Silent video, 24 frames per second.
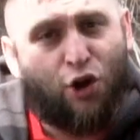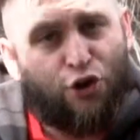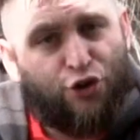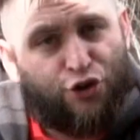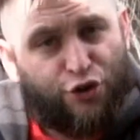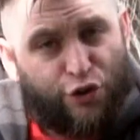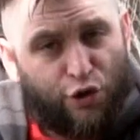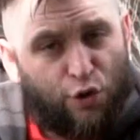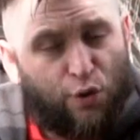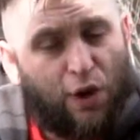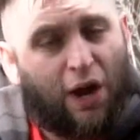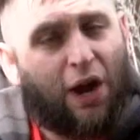
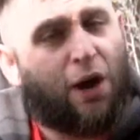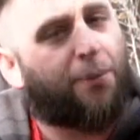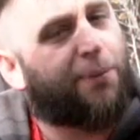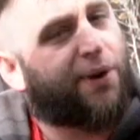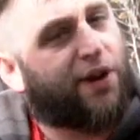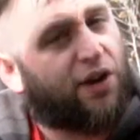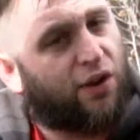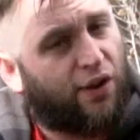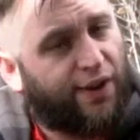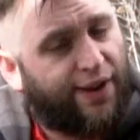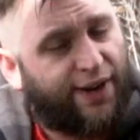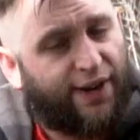Two, how
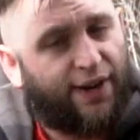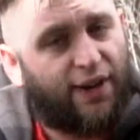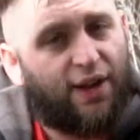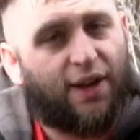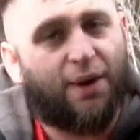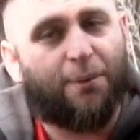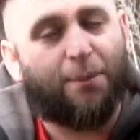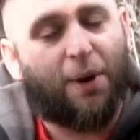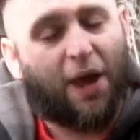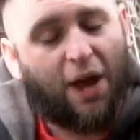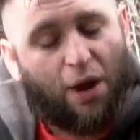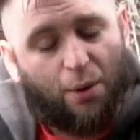
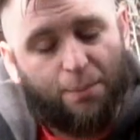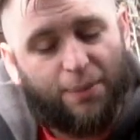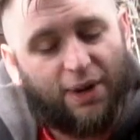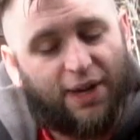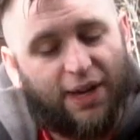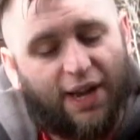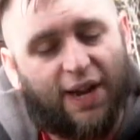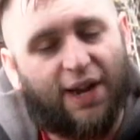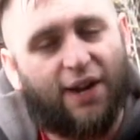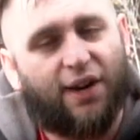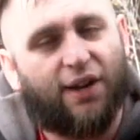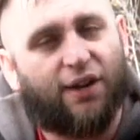
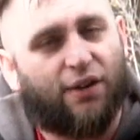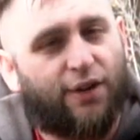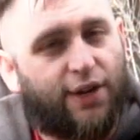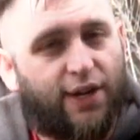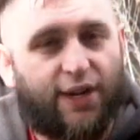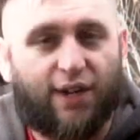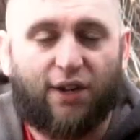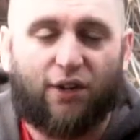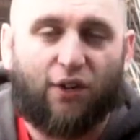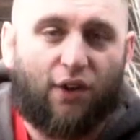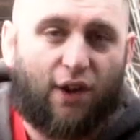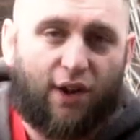mechanically
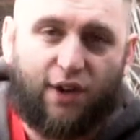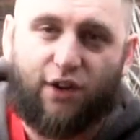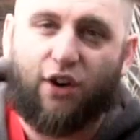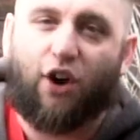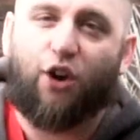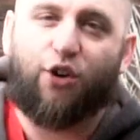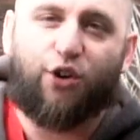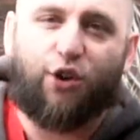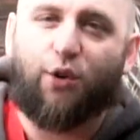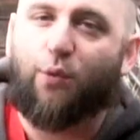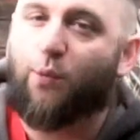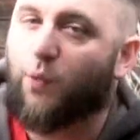inclined
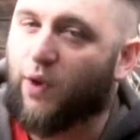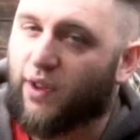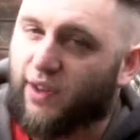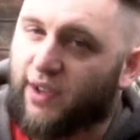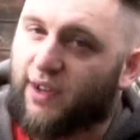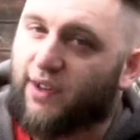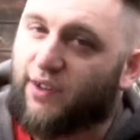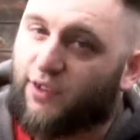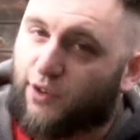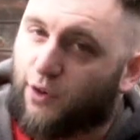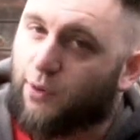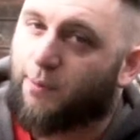are you
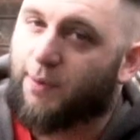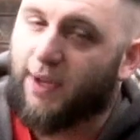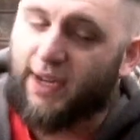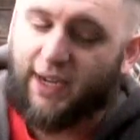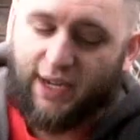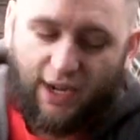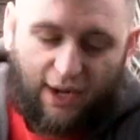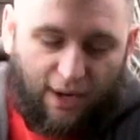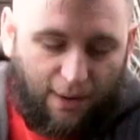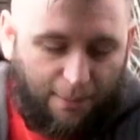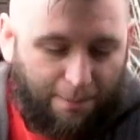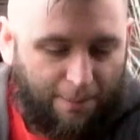willing to
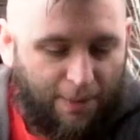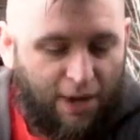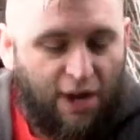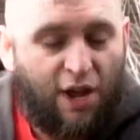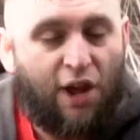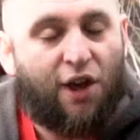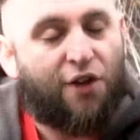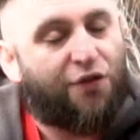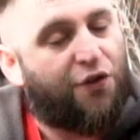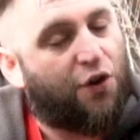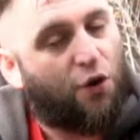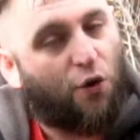become?
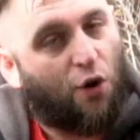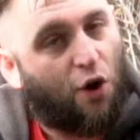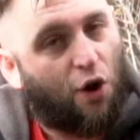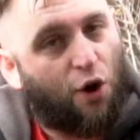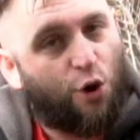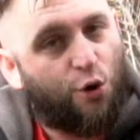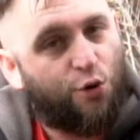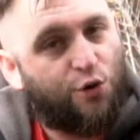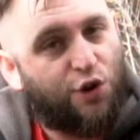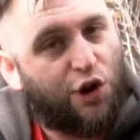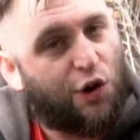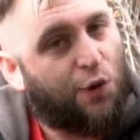There
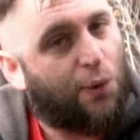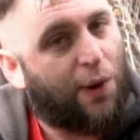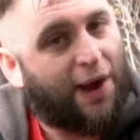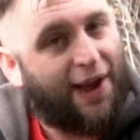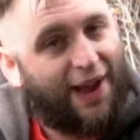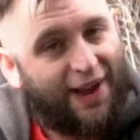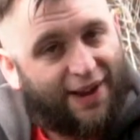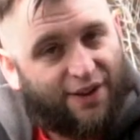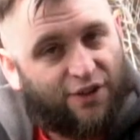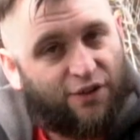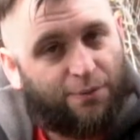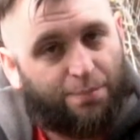are no
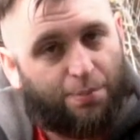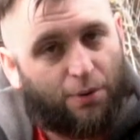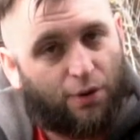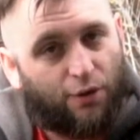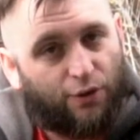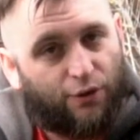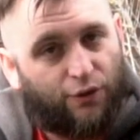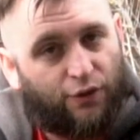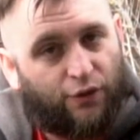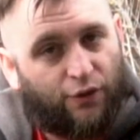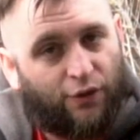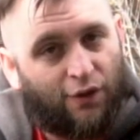
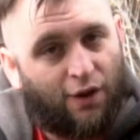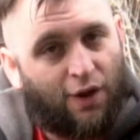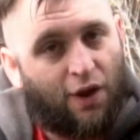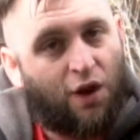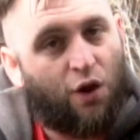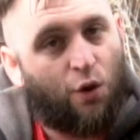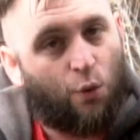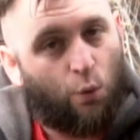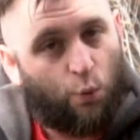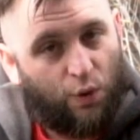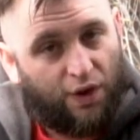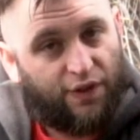experts
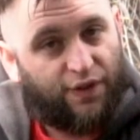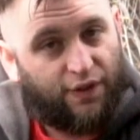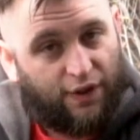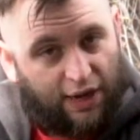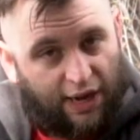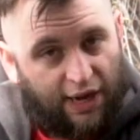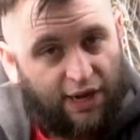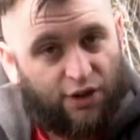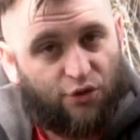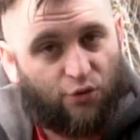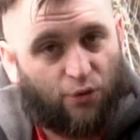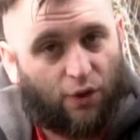with
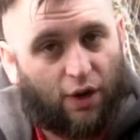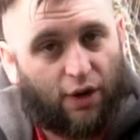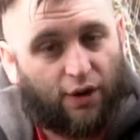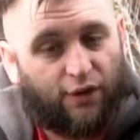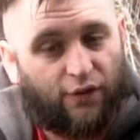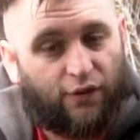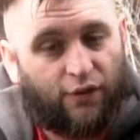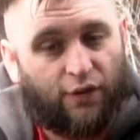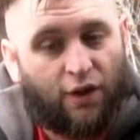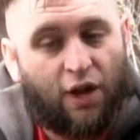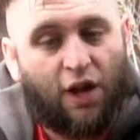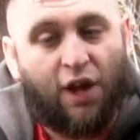Kei
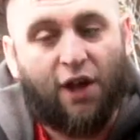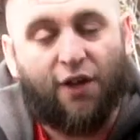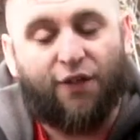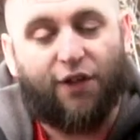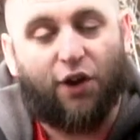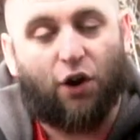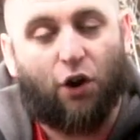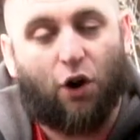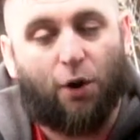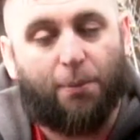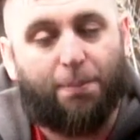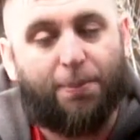Trucks.
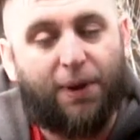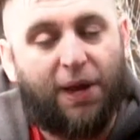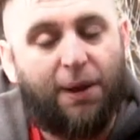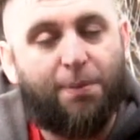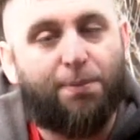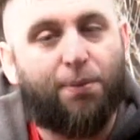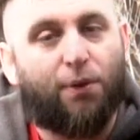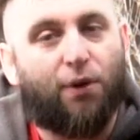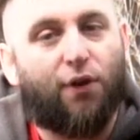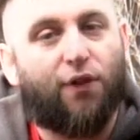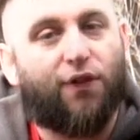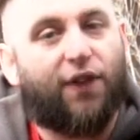There are
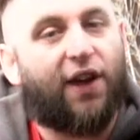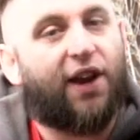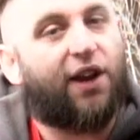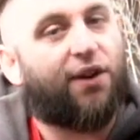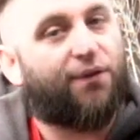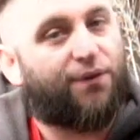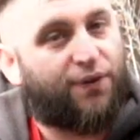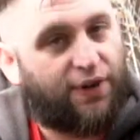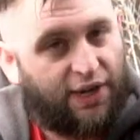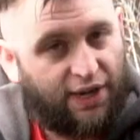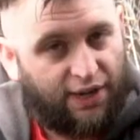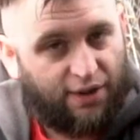people that
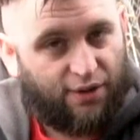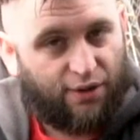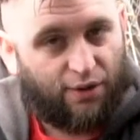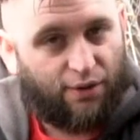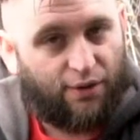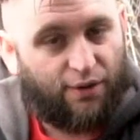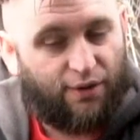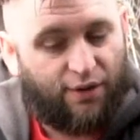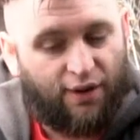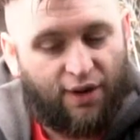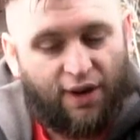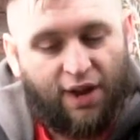have
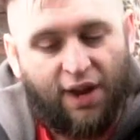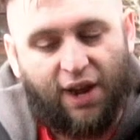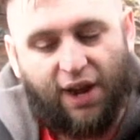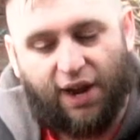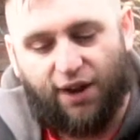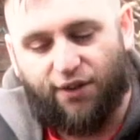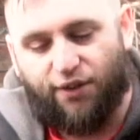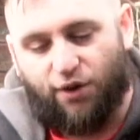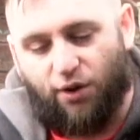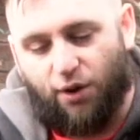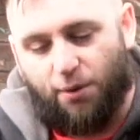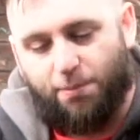tinkered,
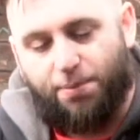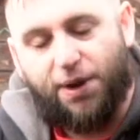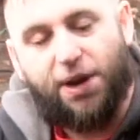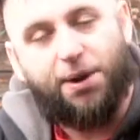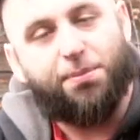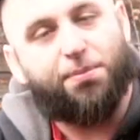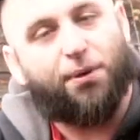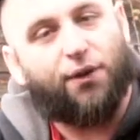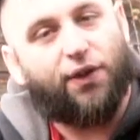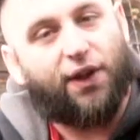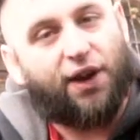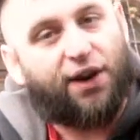and there are
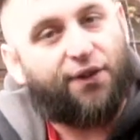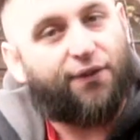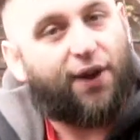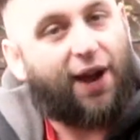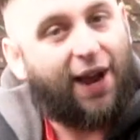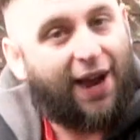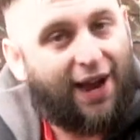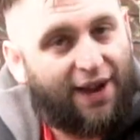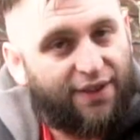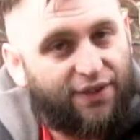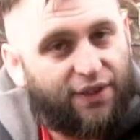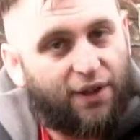people that have
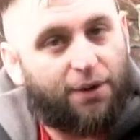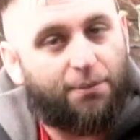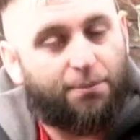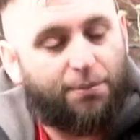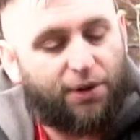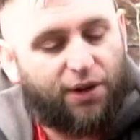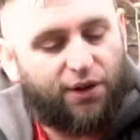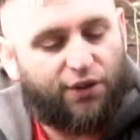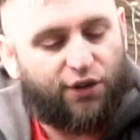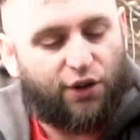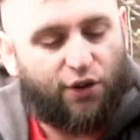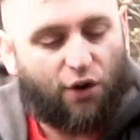had them,
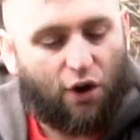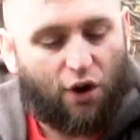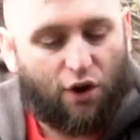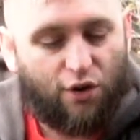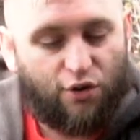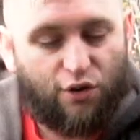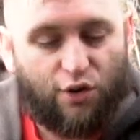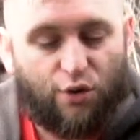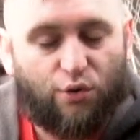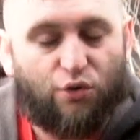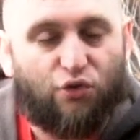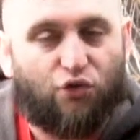but there are
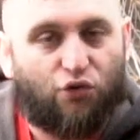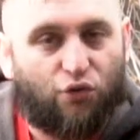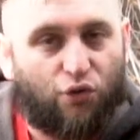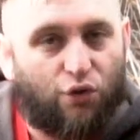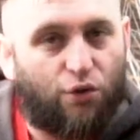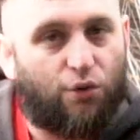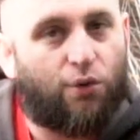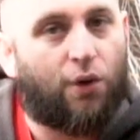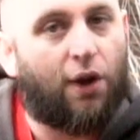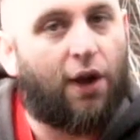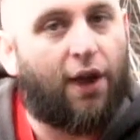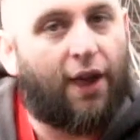no
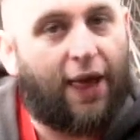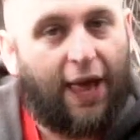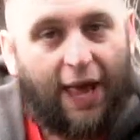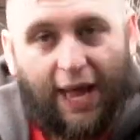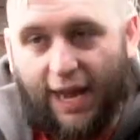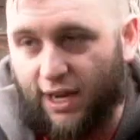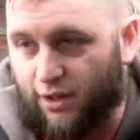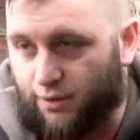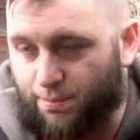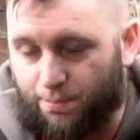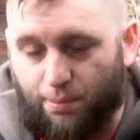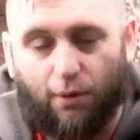true
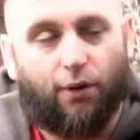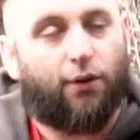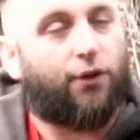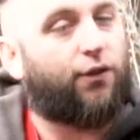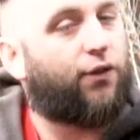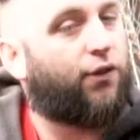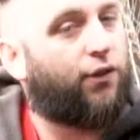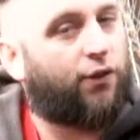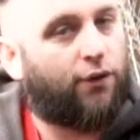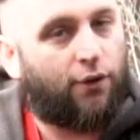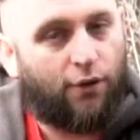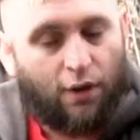
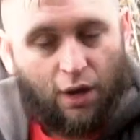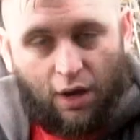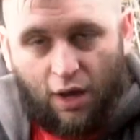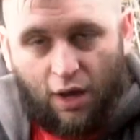experts.